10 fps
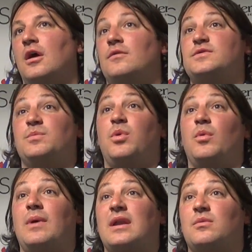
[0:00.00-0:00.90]
Obviously,
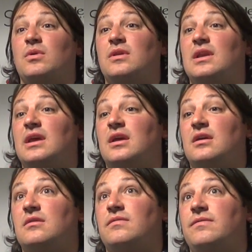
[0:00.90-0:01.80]
Porthmadog won the
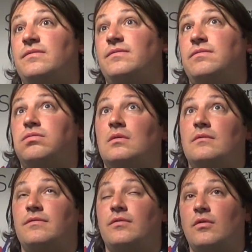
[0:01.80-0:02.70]
league
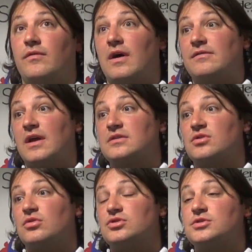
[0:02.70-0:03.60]
four or five years
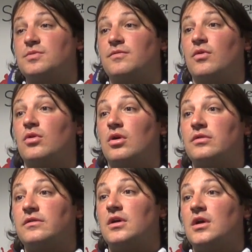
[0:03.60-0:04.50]
ago, just before it
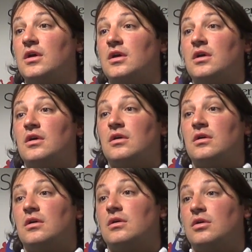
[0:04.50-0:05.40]
got
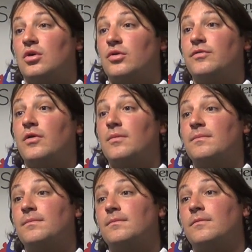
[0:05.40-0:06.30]
cut
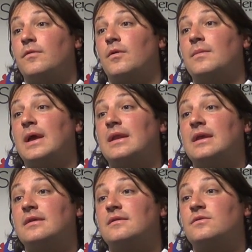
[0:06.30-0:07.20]
from
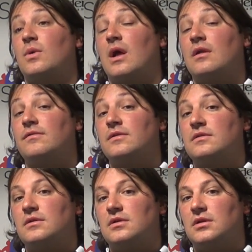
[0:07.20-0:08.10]
18 to 12,
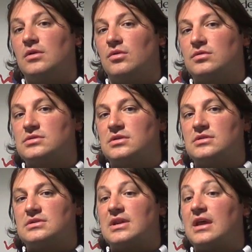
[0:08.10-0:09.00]
and you know
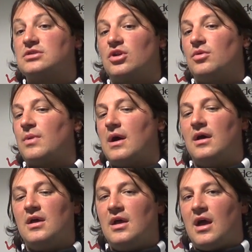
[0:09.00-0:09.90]
it's a nice
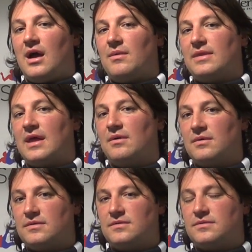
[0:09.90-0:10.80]
club. I went there
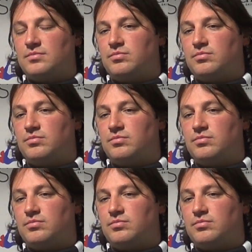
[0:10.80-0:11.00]
with